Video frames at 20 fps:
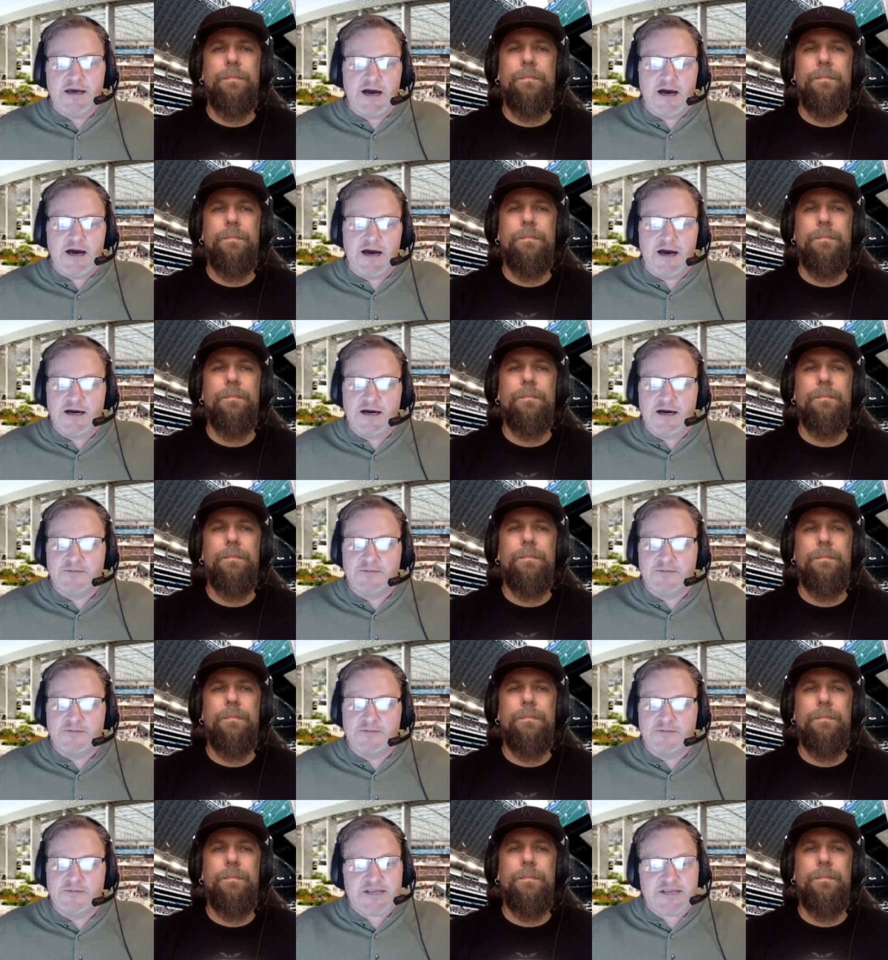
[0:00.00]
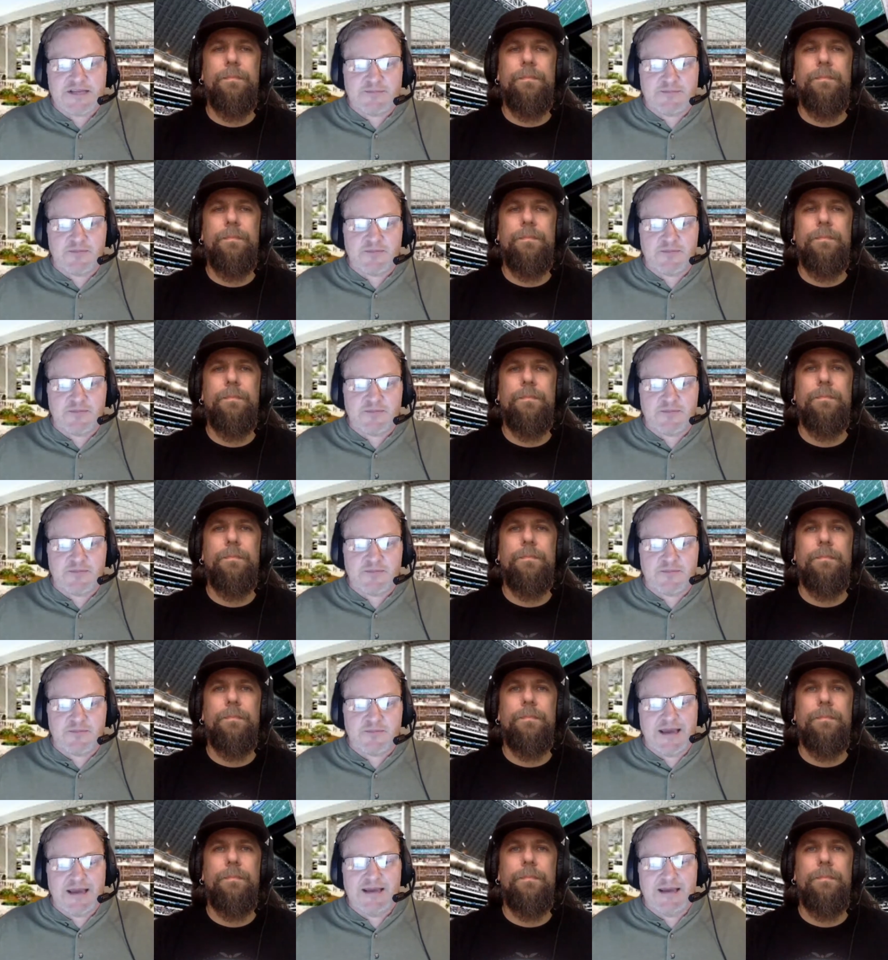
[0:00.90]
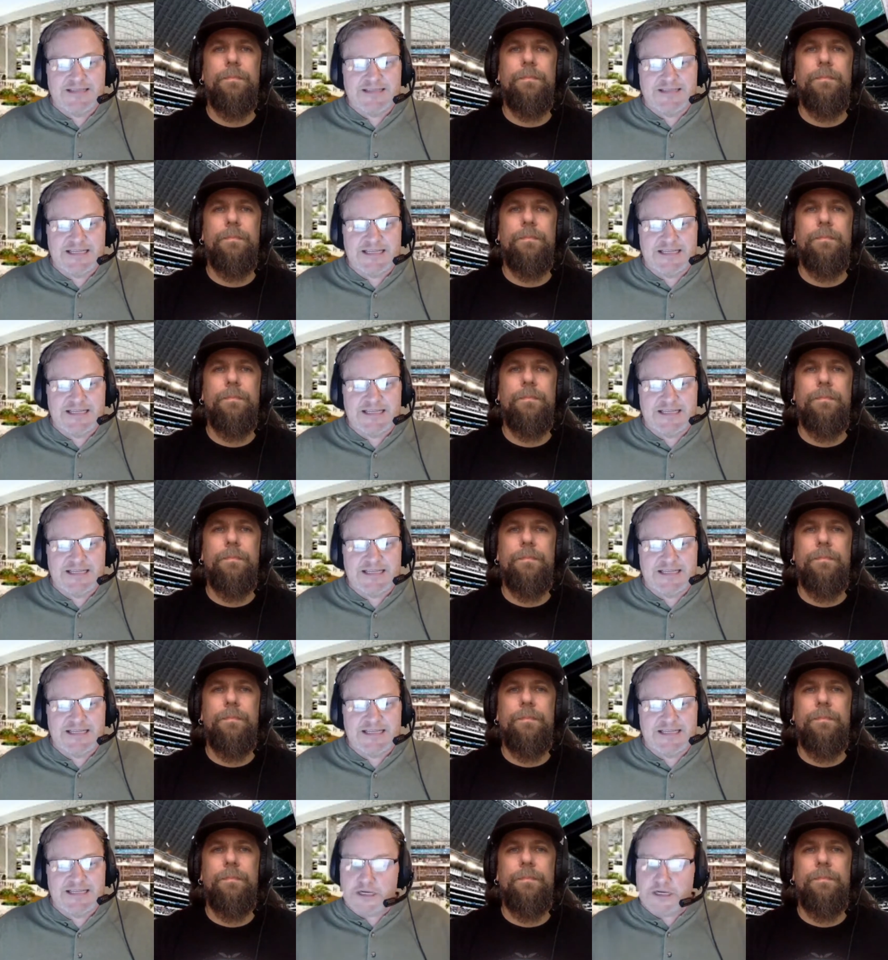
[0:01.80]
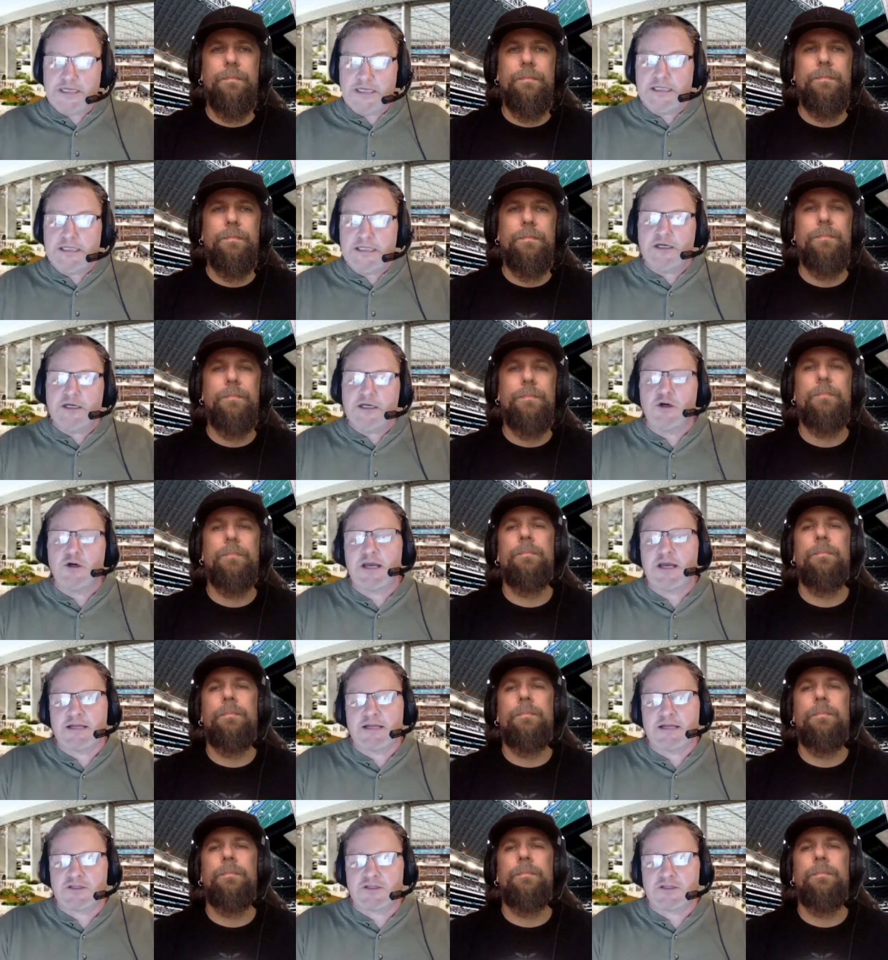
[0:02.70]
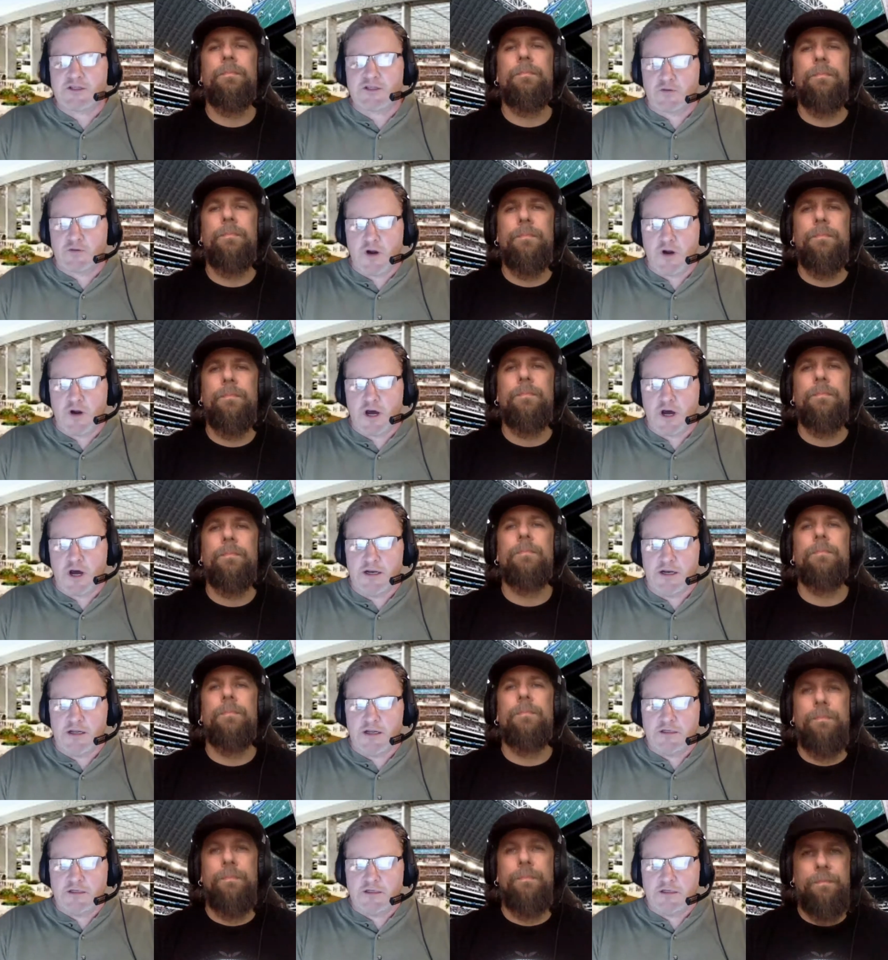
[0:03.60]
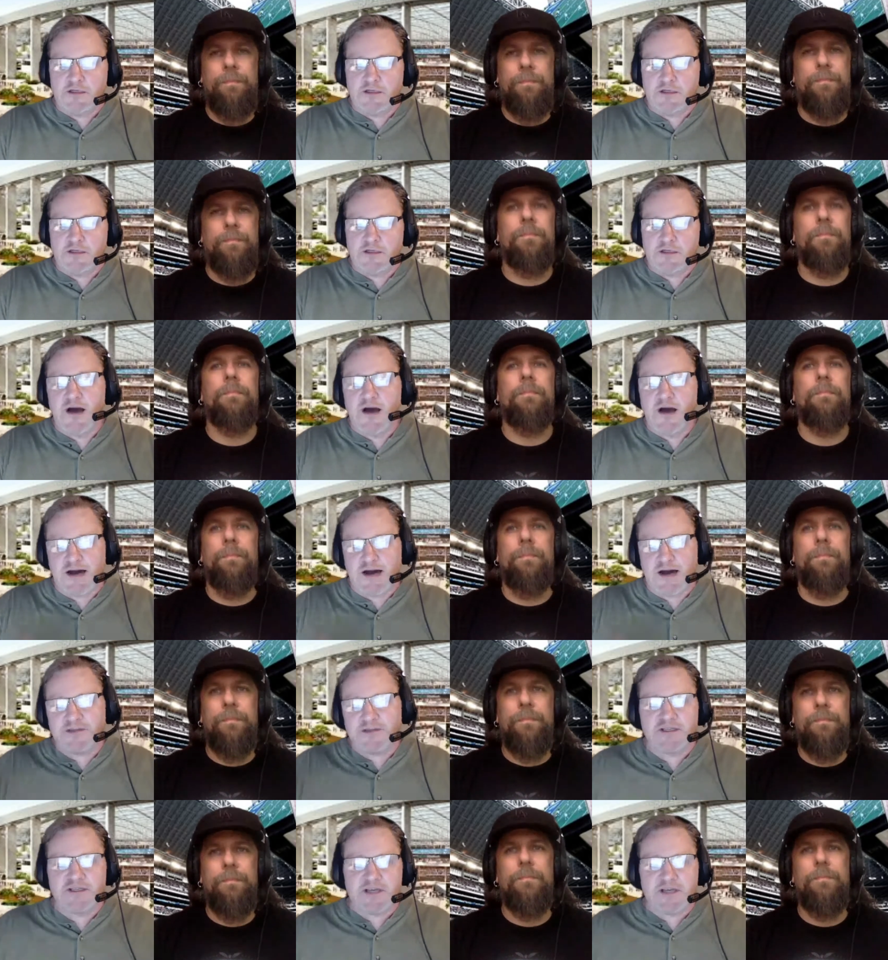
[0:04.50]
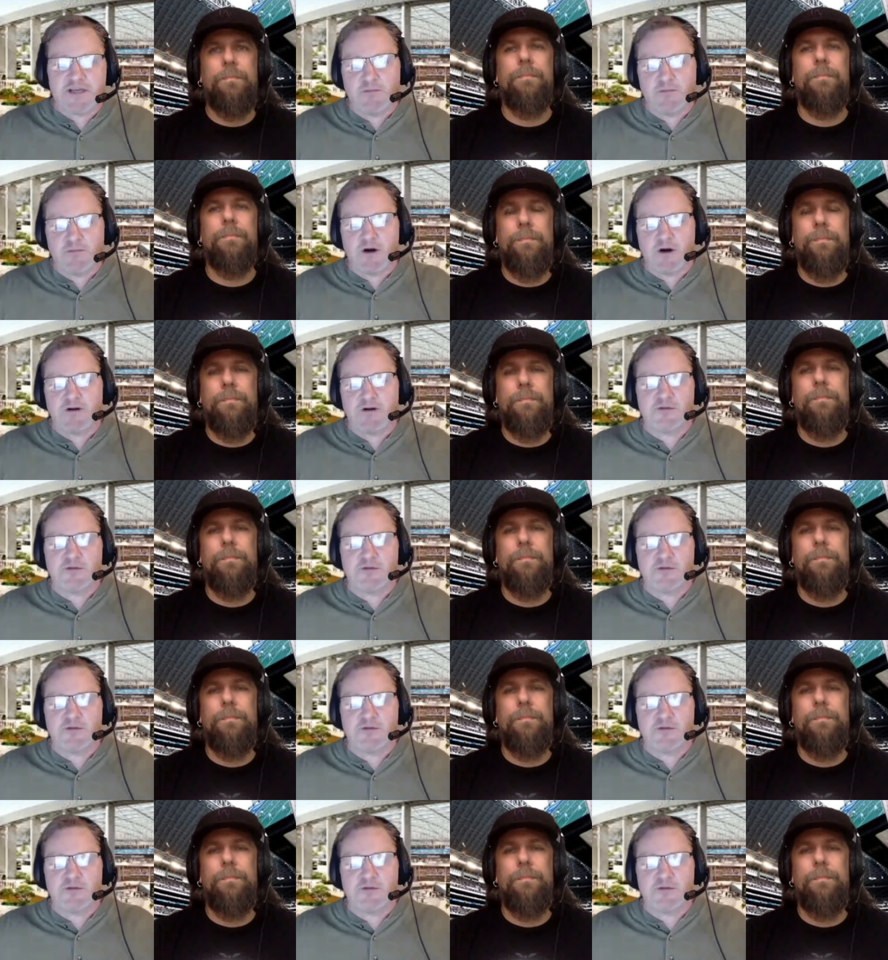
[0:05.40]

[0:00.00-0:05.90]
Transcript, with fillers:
Speaker 1: And then, um, you know, the Tampa Bay defense really good against the run. So mm-hmm. obviously